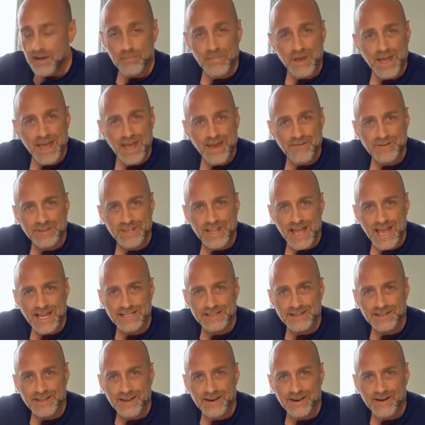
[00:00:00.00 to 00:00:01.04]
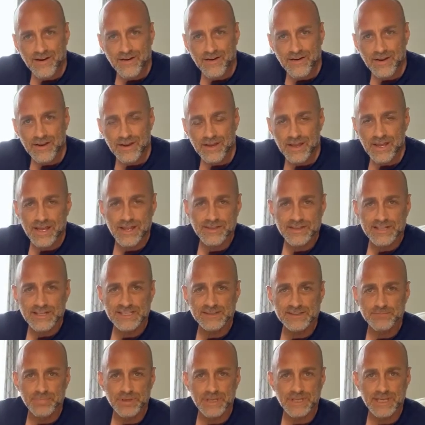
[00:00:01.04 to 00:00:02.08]
by having that in there and
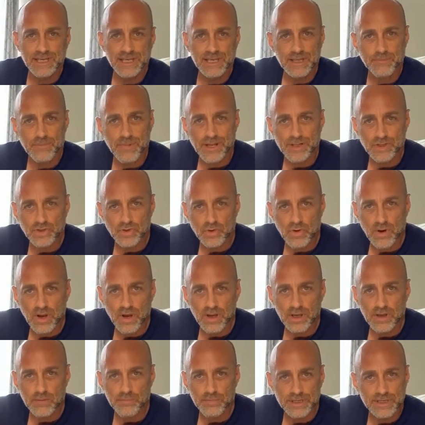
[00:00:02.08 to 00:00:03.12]
this being in my trunk,